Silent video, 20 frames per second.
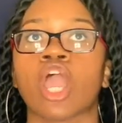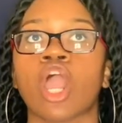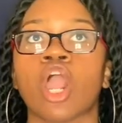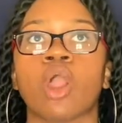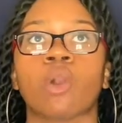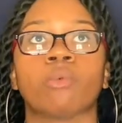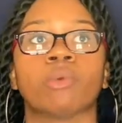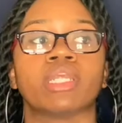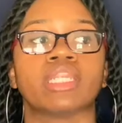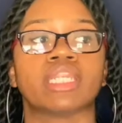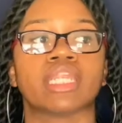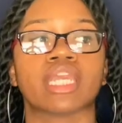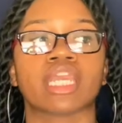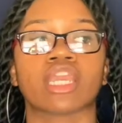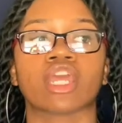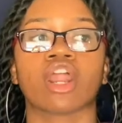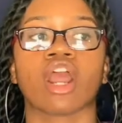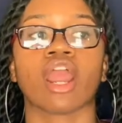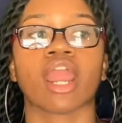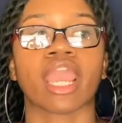we dig
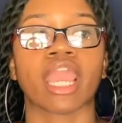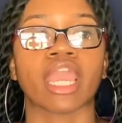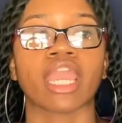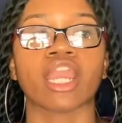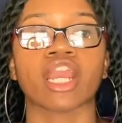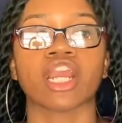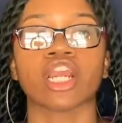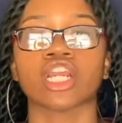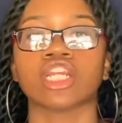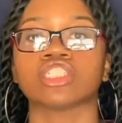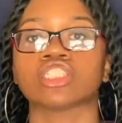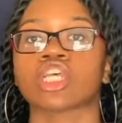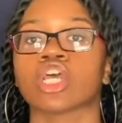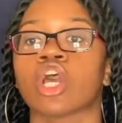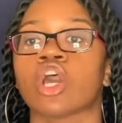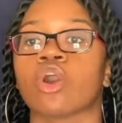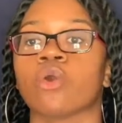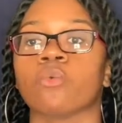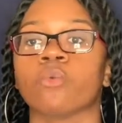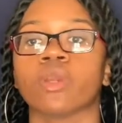in our hairs,
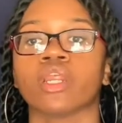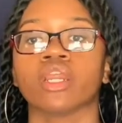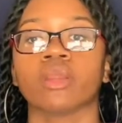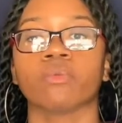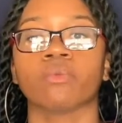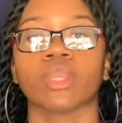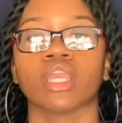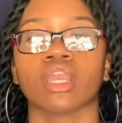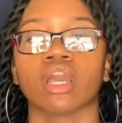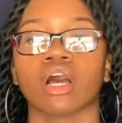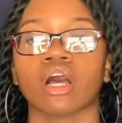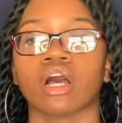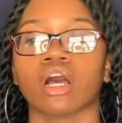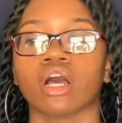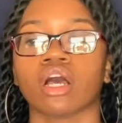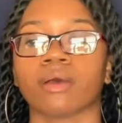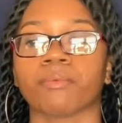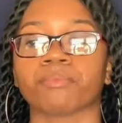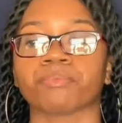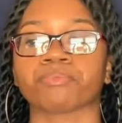we we
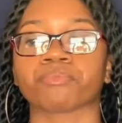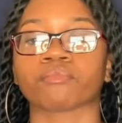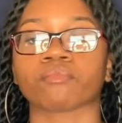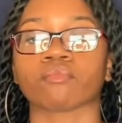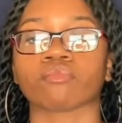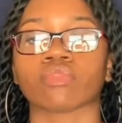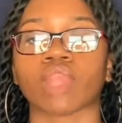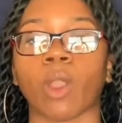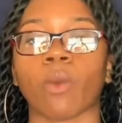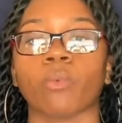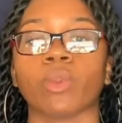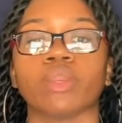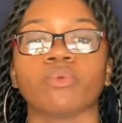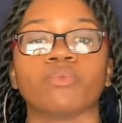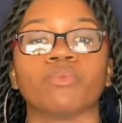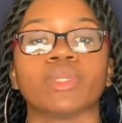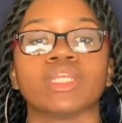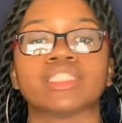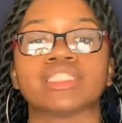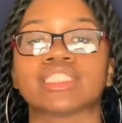um we
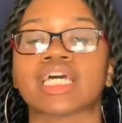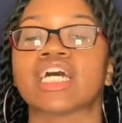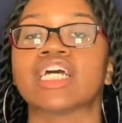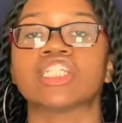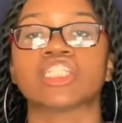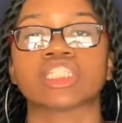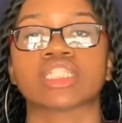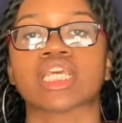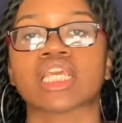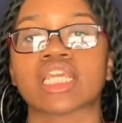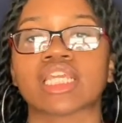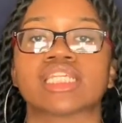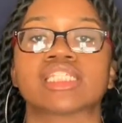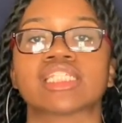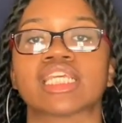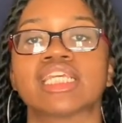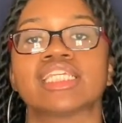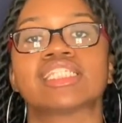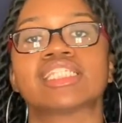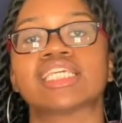we touch things.
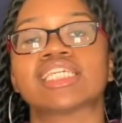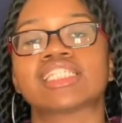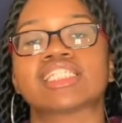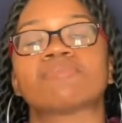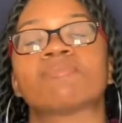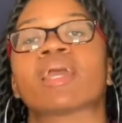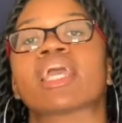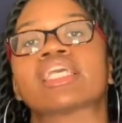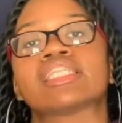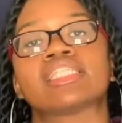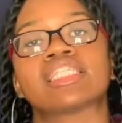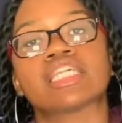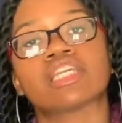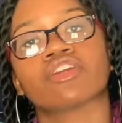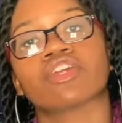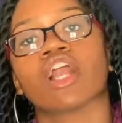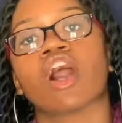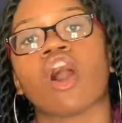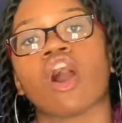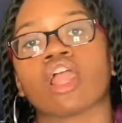It's it's
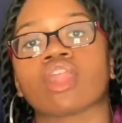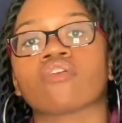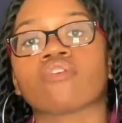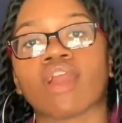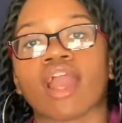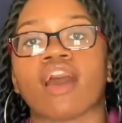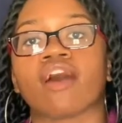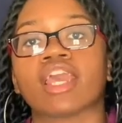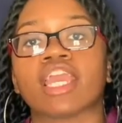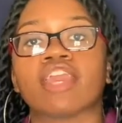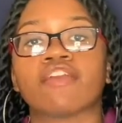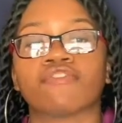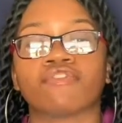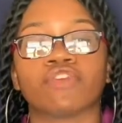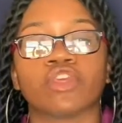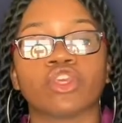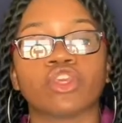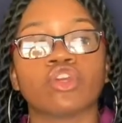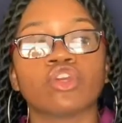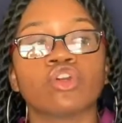bacteria all around. If
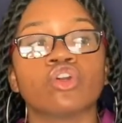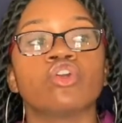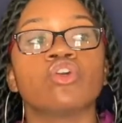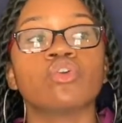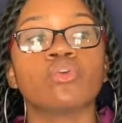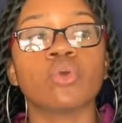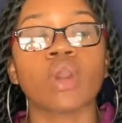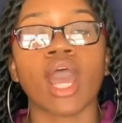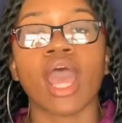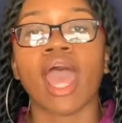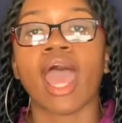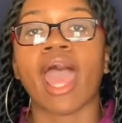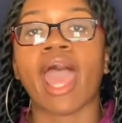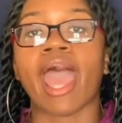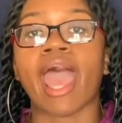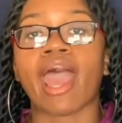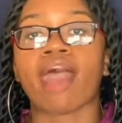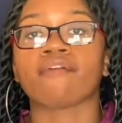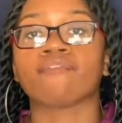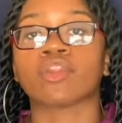you
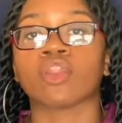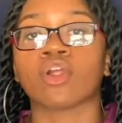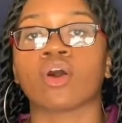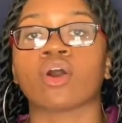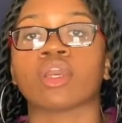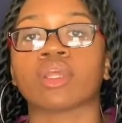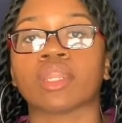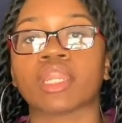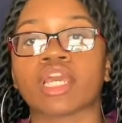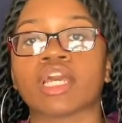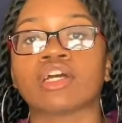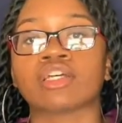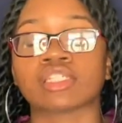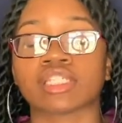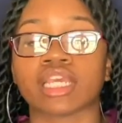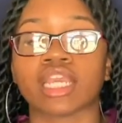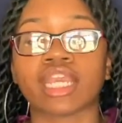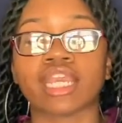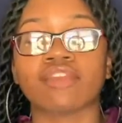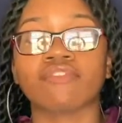have long nails,
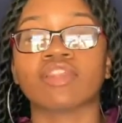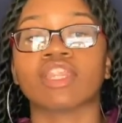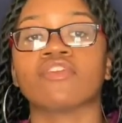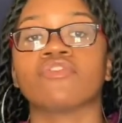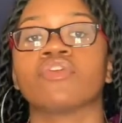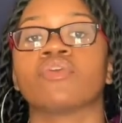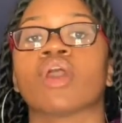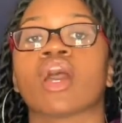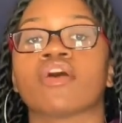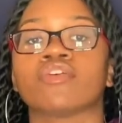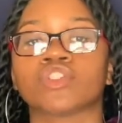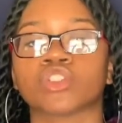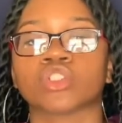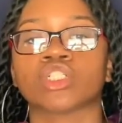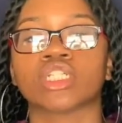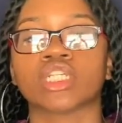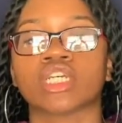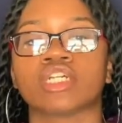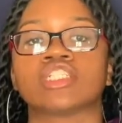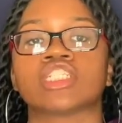even if you have
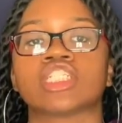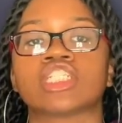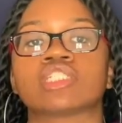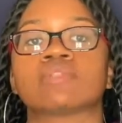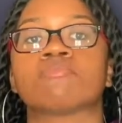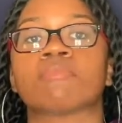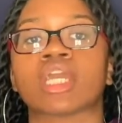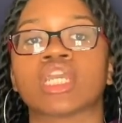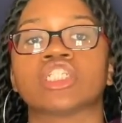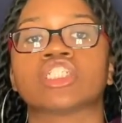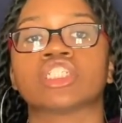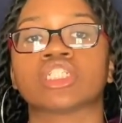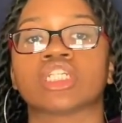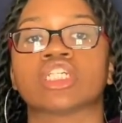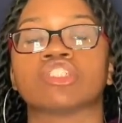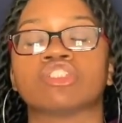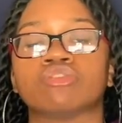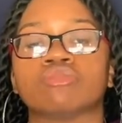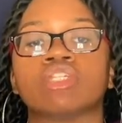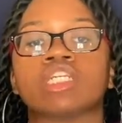short nails, just make sure
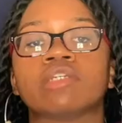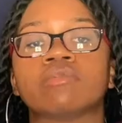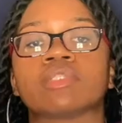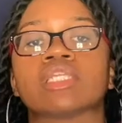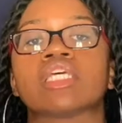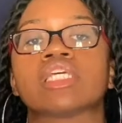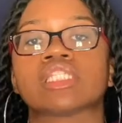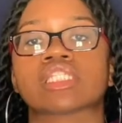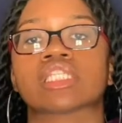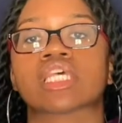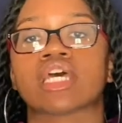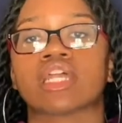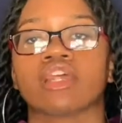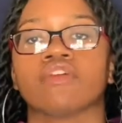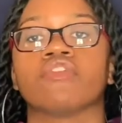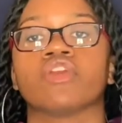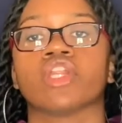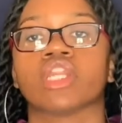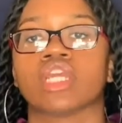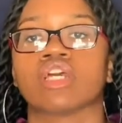that you keep the inside
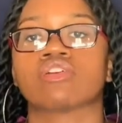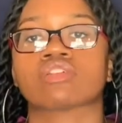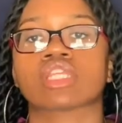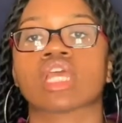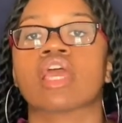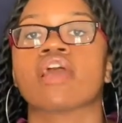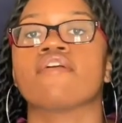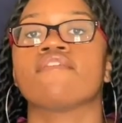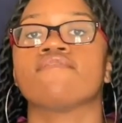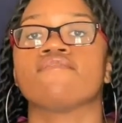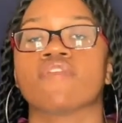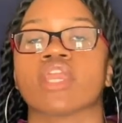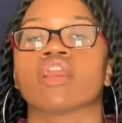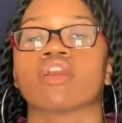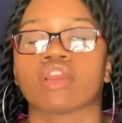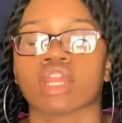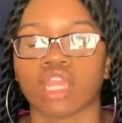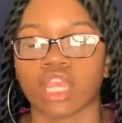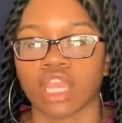of your nails very